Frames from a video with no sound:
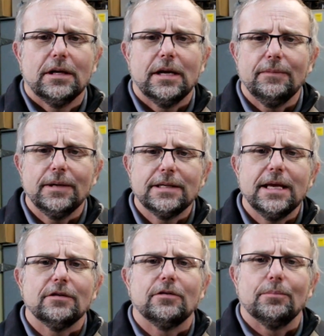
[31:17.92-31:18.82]
give it a
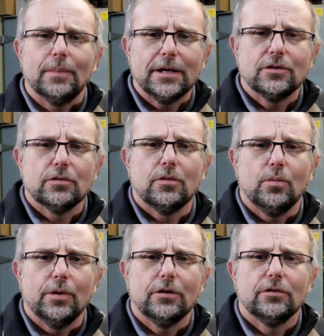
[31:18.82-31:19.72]
test and make sure it
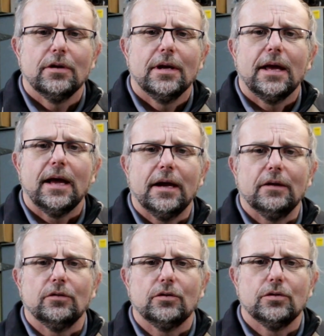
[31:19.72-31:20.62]
works
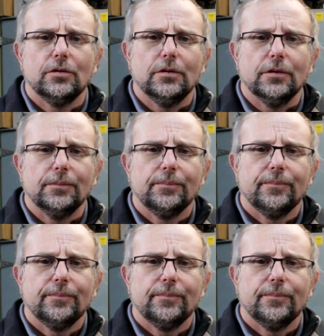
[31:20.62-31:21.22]
as it should do.